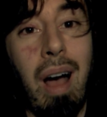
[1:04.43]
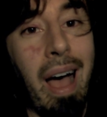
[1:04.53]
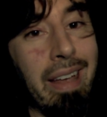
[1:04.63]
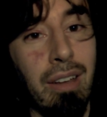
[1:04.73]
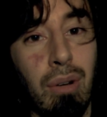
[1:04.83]

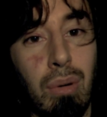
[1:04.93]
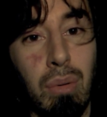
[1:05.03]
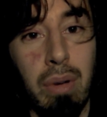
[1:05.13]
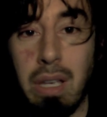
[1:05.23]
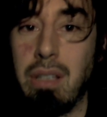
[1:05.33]
I
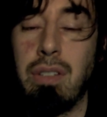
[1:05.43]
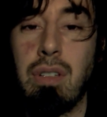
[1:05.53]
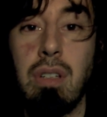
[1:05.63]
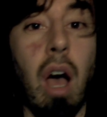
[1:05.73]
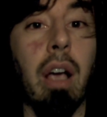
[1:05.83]
know
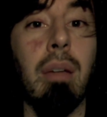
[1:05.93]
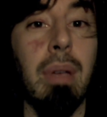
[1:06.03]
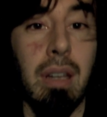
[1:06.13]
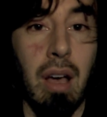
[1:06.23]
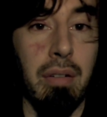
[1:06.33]
is not going to
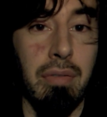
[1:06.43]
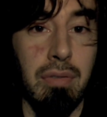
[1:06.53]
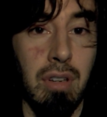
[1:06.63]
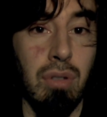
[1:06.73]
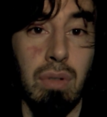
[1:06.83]
be enough
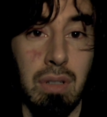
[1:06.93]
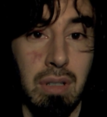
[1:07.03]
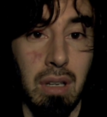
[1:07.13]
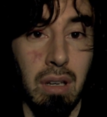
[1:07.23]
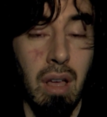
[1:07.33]
to do this
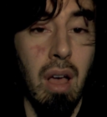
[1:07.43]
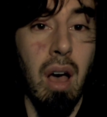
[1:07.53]
thing.